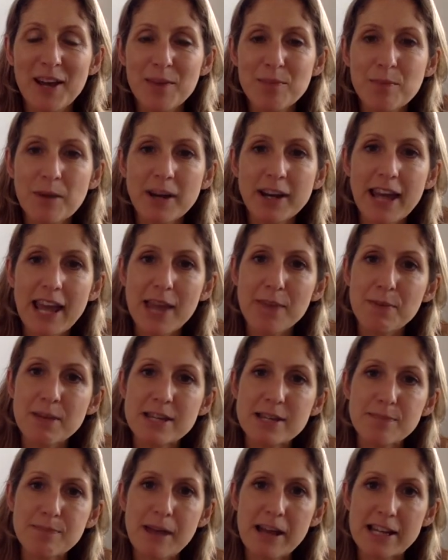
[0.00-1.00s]
My name
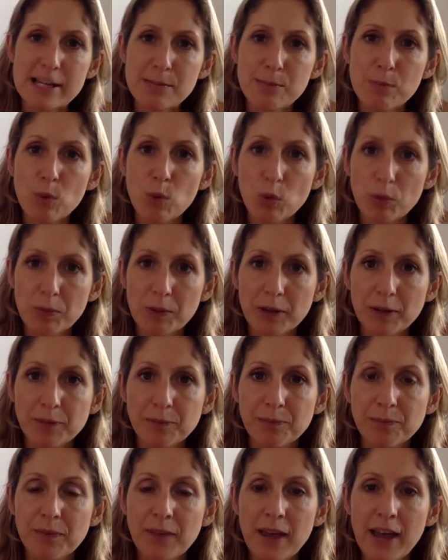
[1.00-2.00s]
is Maddie Boardman
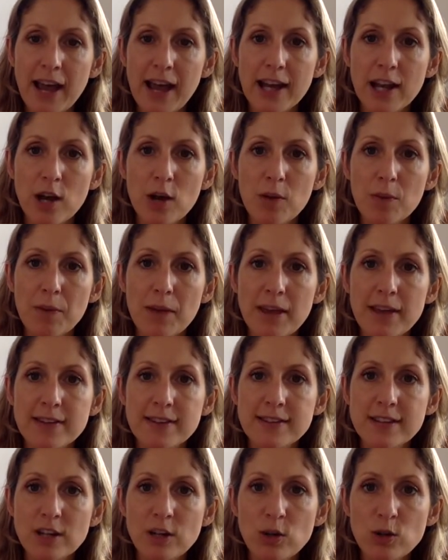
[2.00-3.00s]
and I'm a
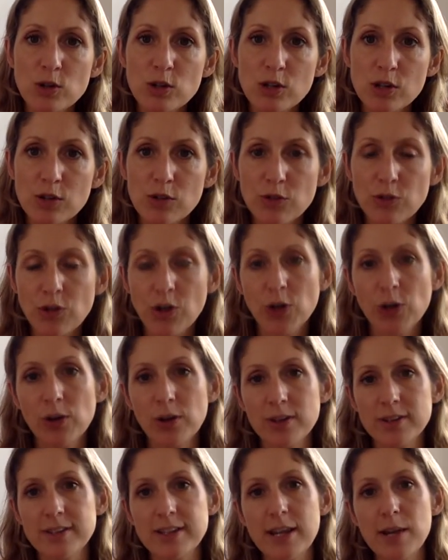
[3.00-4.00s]

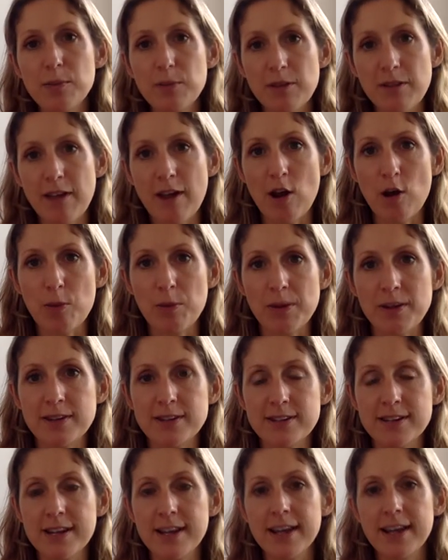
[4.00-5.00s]
solution-focused hypnotherapist
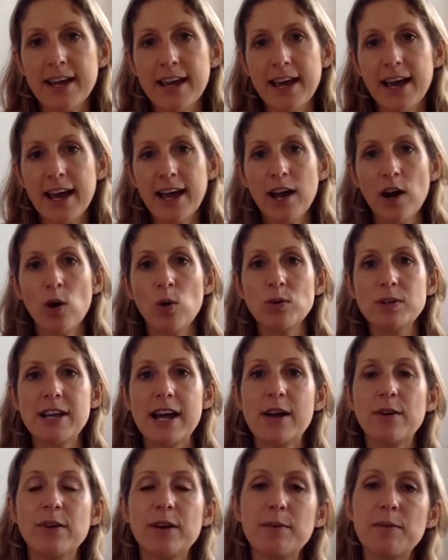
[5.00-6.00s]
at OID
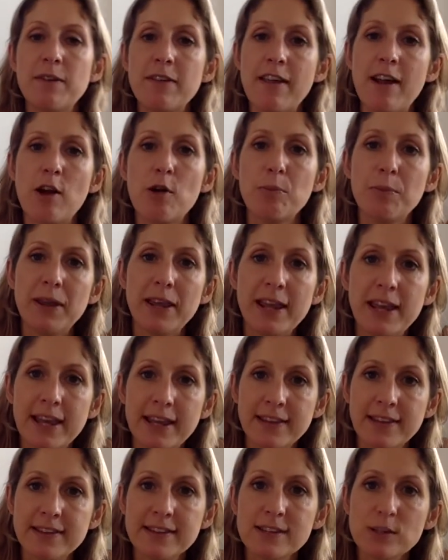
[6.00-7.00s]
Town Hypnotherapy
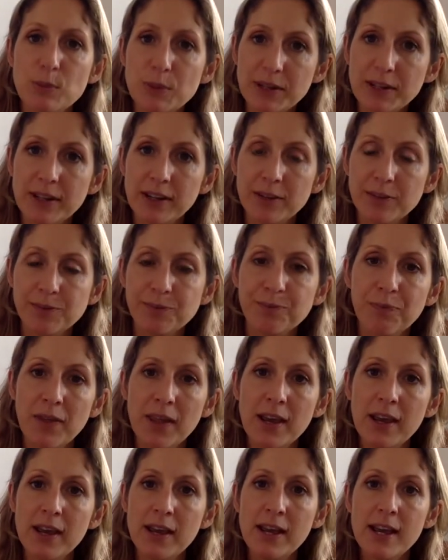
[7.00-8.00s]
in Swindon.
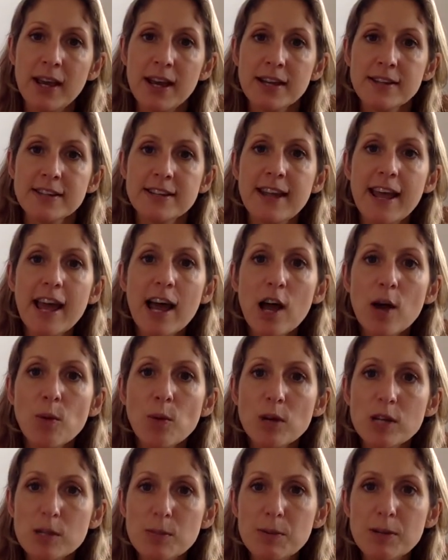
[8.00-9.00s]
Today I
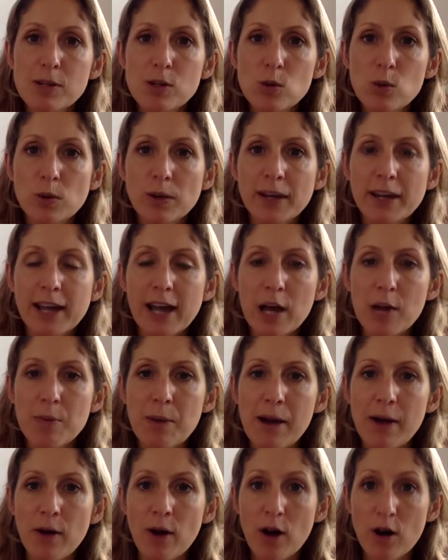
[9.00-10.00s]
want to be talking
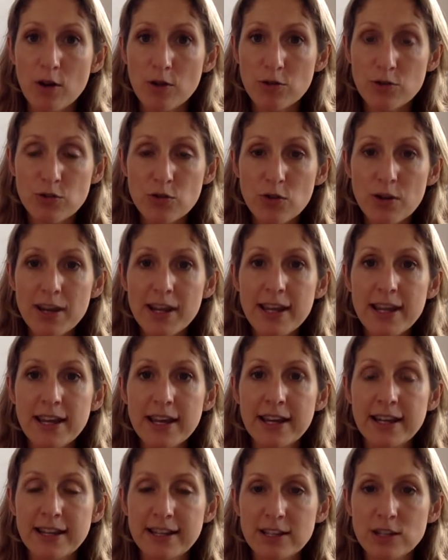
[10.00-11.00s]
about our free
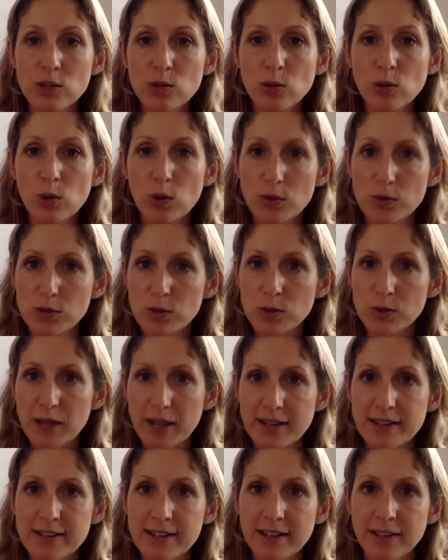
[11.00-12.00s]
initial
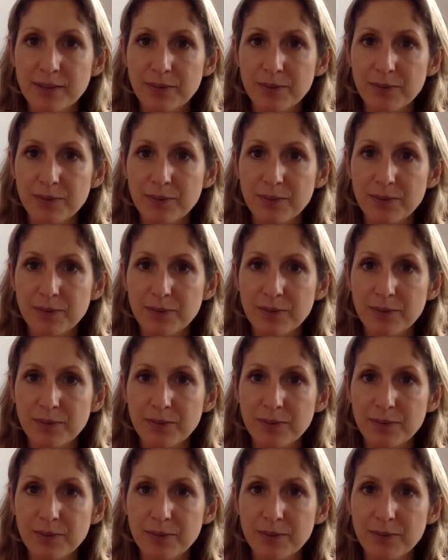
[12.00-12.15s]
consultation,